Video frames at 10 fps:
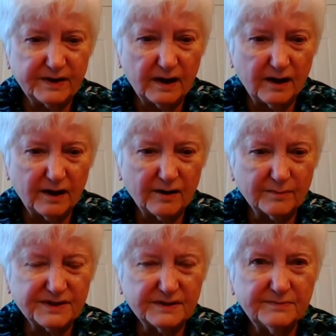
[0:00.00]
been
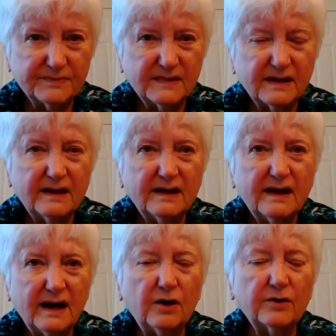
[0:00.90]
harmed?
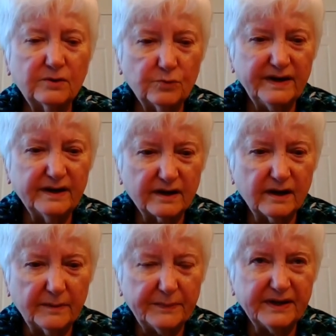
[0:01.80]
How can we
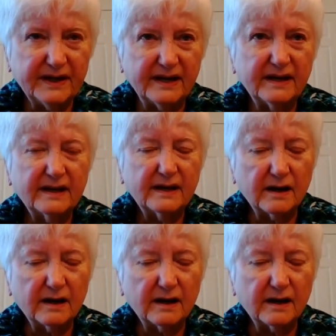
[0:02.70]
accompany